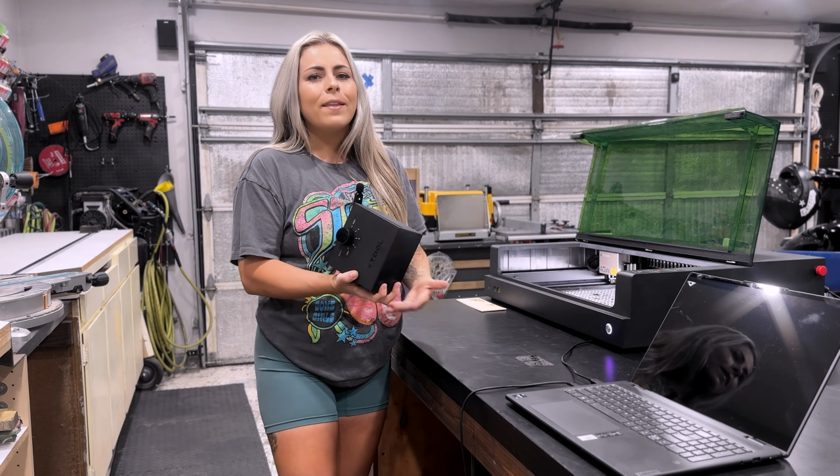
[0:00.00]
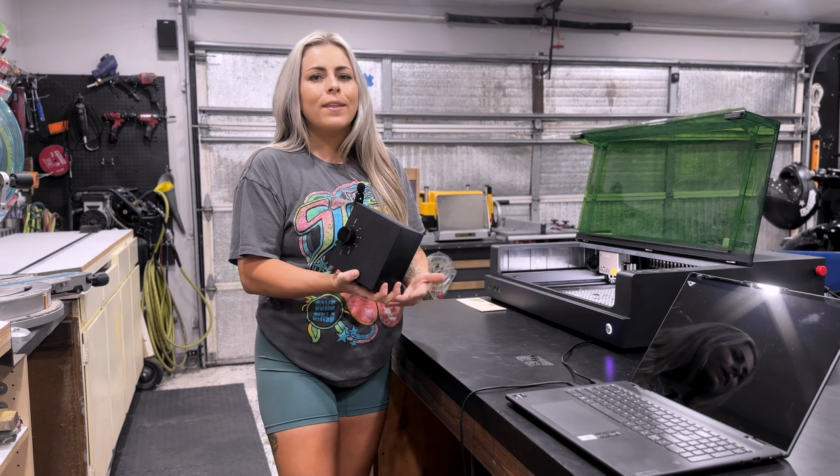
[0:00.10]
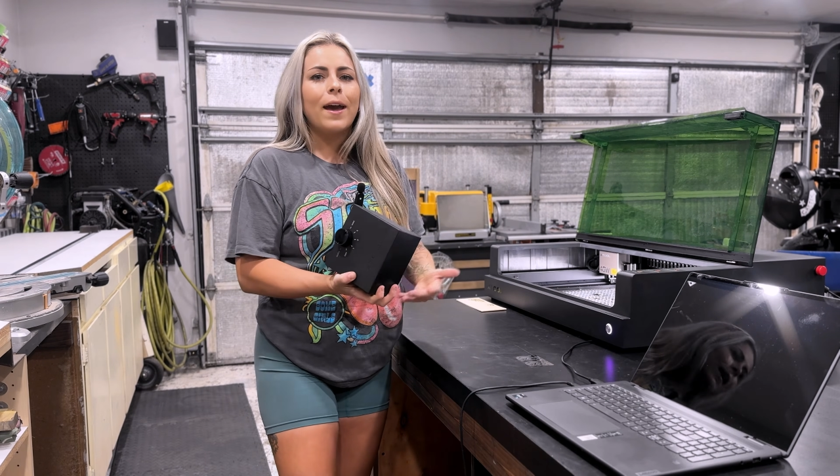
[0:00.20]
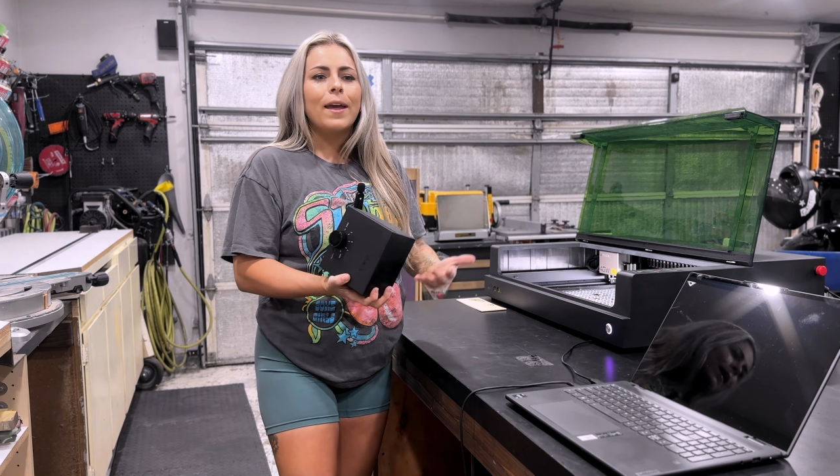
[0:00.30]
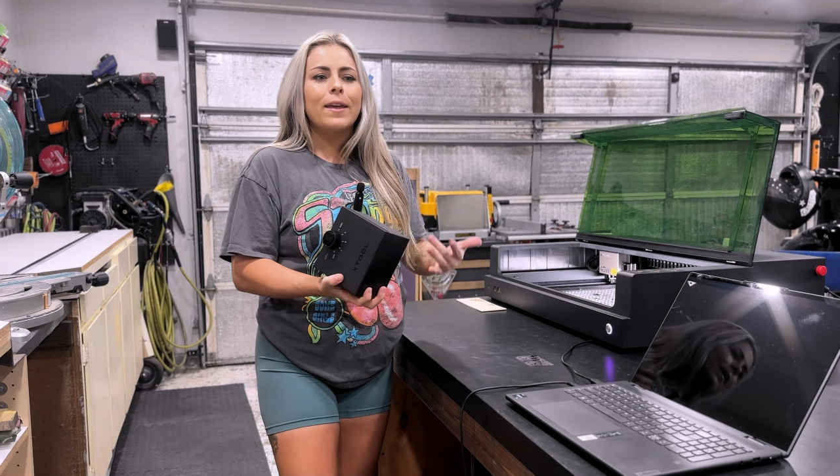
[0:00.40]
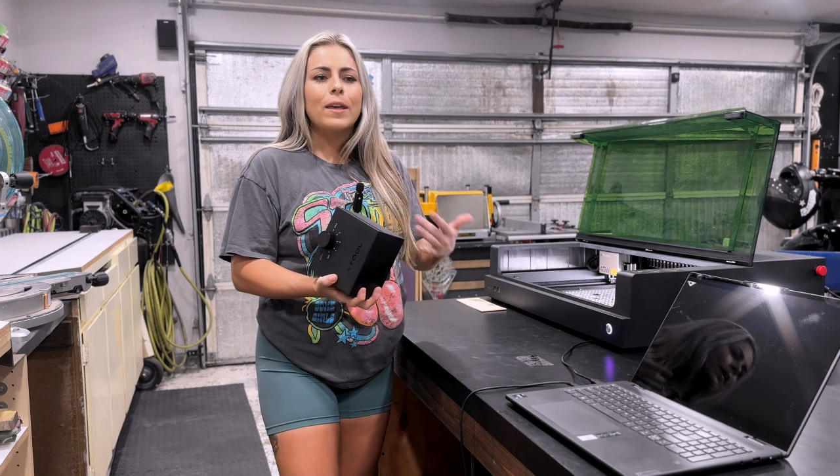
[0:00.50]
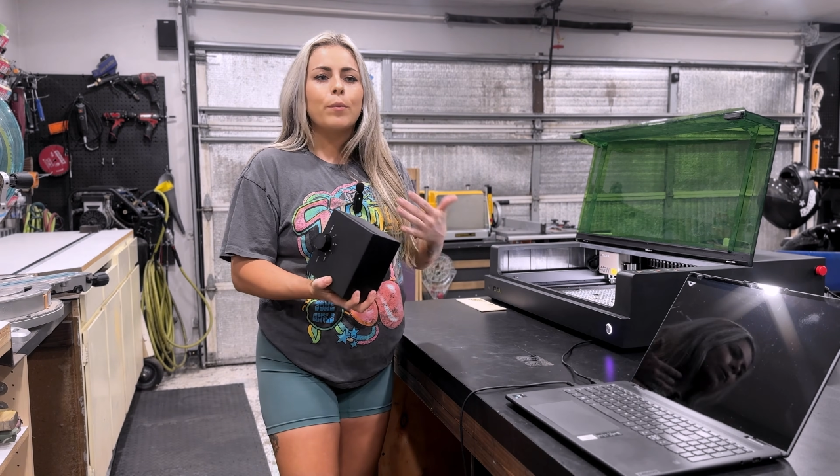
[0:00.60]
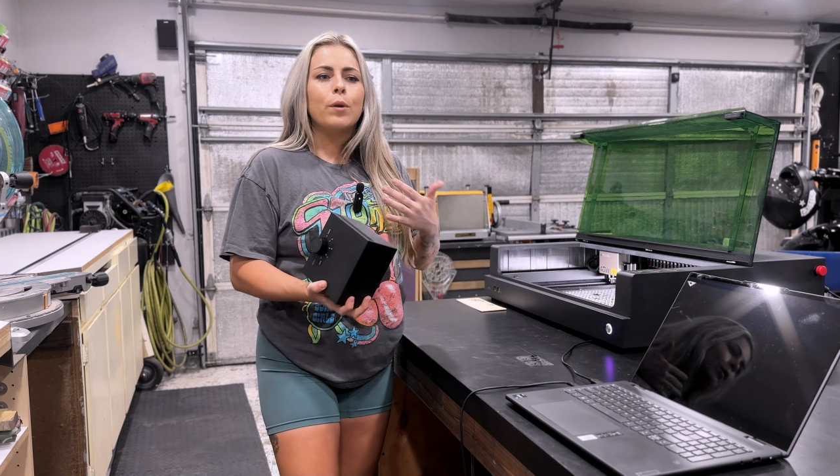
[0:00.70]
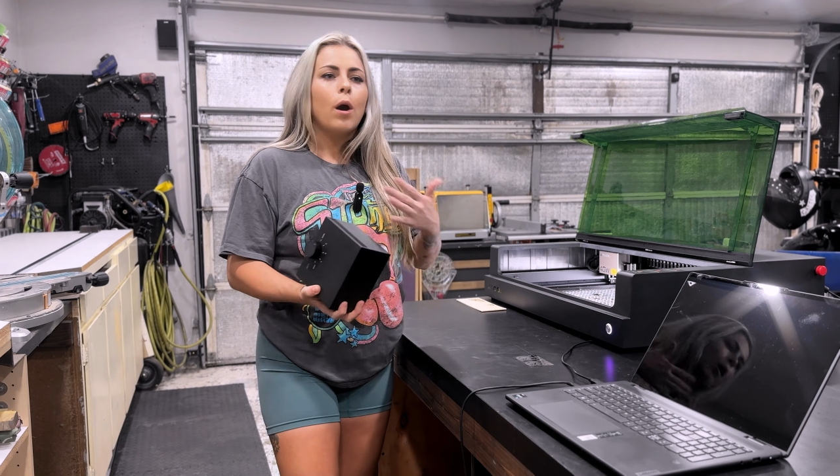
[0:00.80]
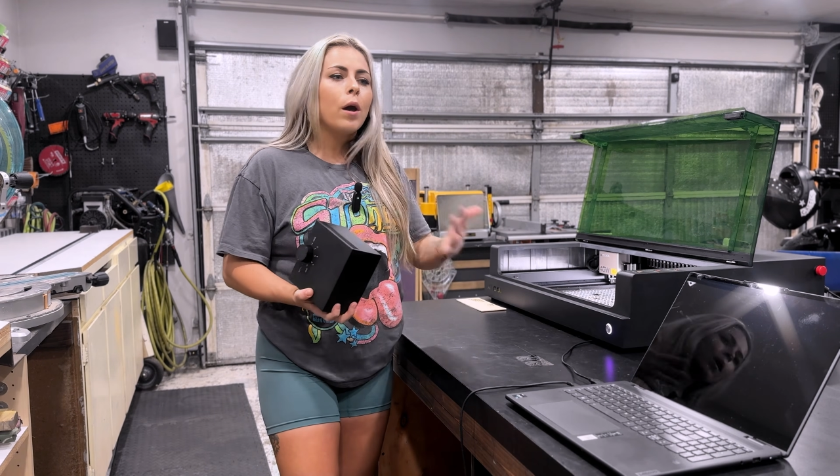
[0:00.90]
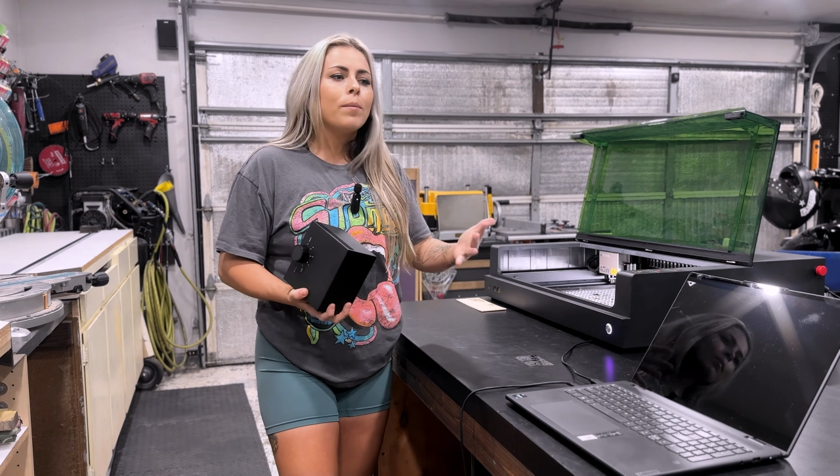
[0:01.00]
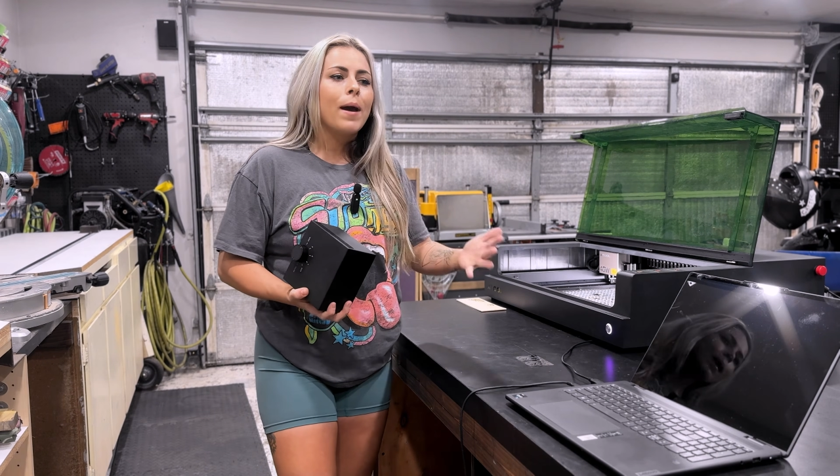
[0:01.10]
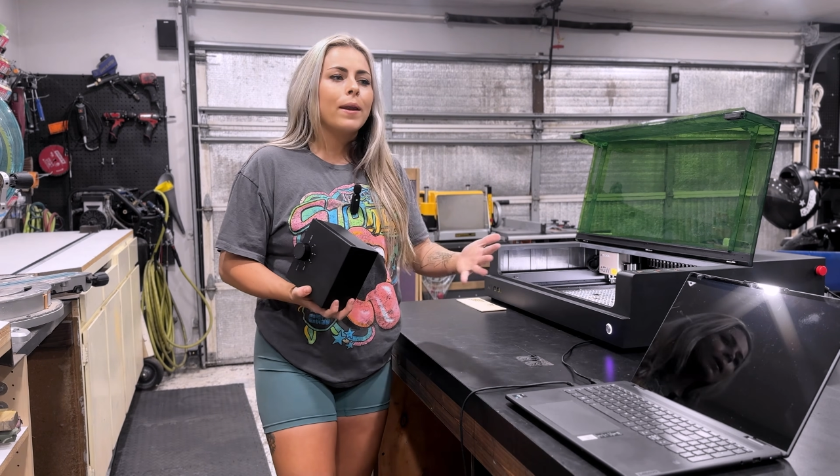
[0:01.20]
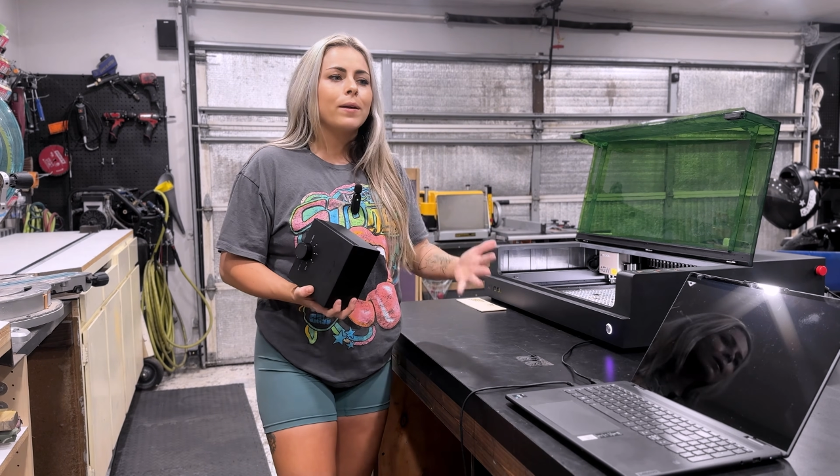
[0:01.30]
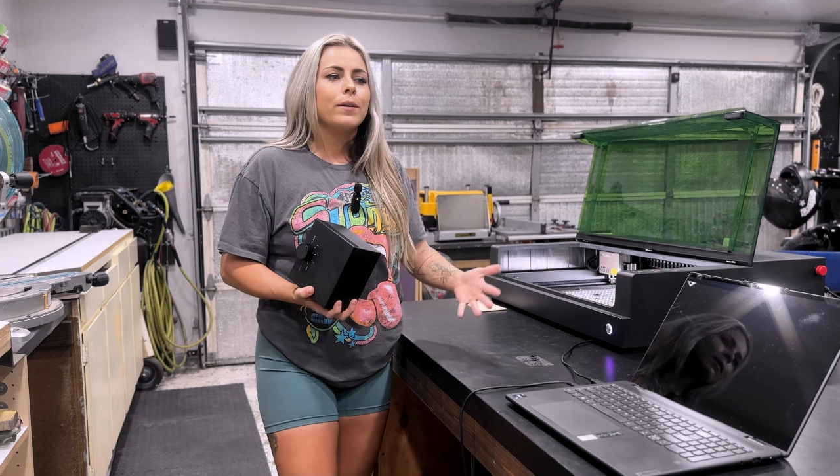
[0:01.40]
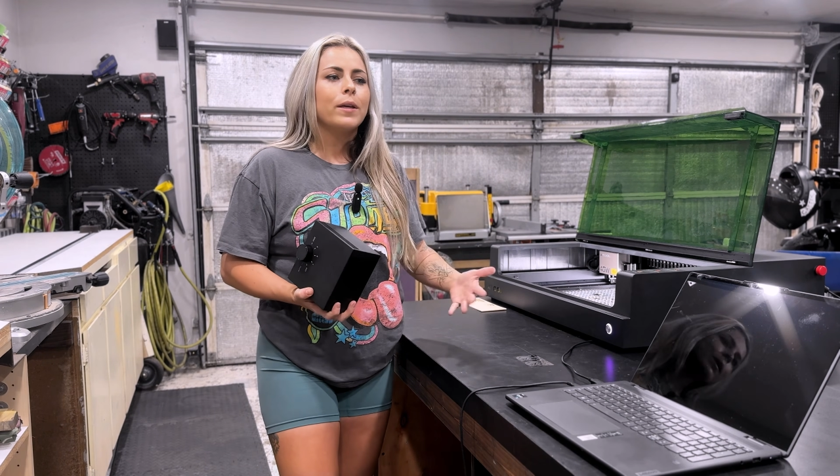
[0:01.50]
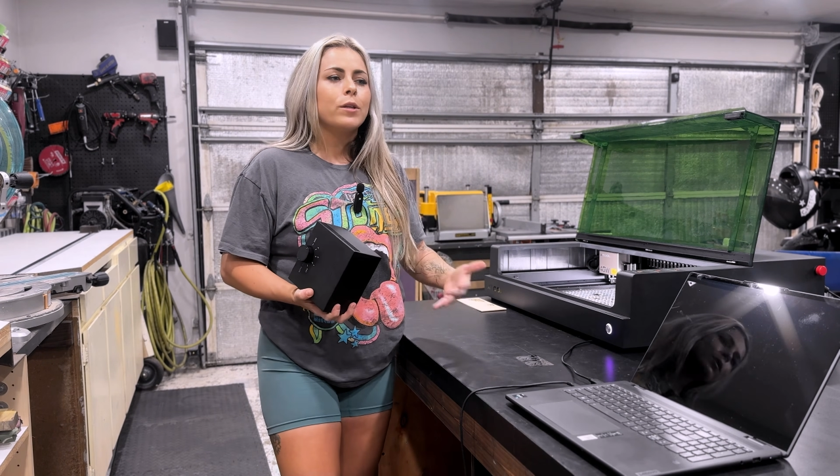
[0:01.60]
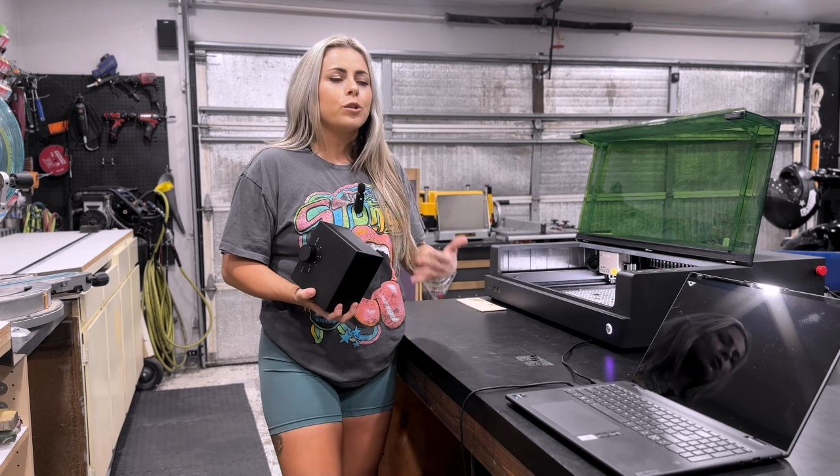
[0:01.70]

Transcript: that it would automatically